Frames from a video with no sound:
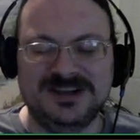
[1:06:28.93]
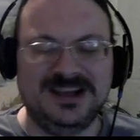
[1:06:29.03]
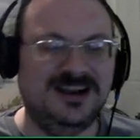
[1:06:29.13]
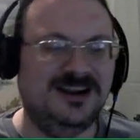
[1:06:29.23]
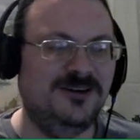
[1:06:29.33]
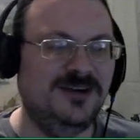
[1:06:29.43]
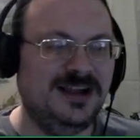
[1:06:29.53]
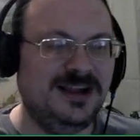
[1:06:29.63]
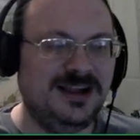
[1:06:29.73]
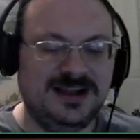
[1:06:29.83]
You know,
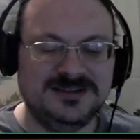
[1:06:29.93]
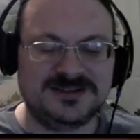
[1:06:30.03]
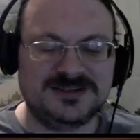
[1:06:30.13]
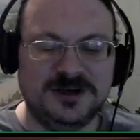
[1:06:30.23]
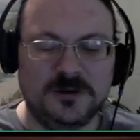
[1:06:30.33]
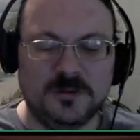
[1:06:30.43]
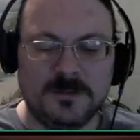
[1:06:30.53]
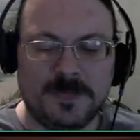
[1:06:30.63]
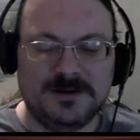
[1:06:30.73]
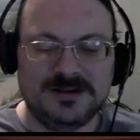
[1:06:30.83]
so,
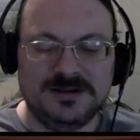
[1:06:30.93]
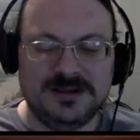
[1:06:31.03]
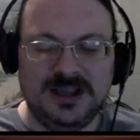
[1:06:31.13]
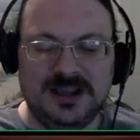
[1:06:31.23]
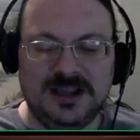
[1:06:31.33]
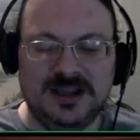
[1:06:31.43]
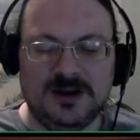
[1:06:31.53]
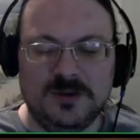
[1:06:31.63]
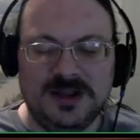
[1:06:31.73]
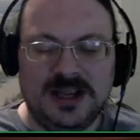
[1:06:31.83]
you
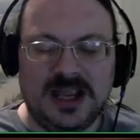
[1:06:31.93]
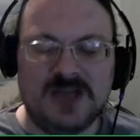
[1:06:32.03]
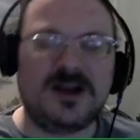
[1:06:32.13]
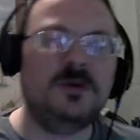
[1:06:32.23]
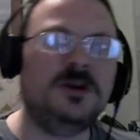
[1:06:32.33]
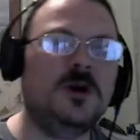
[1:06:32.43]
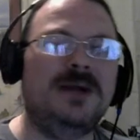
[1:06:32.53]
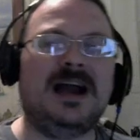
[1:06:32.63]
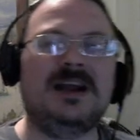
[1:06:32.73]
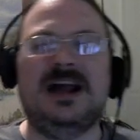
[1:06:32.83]
know, if I would go
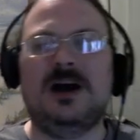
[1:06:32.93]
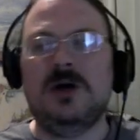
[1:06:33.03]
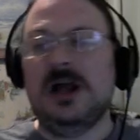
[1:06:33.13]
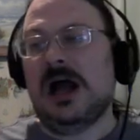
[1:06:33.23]
back now,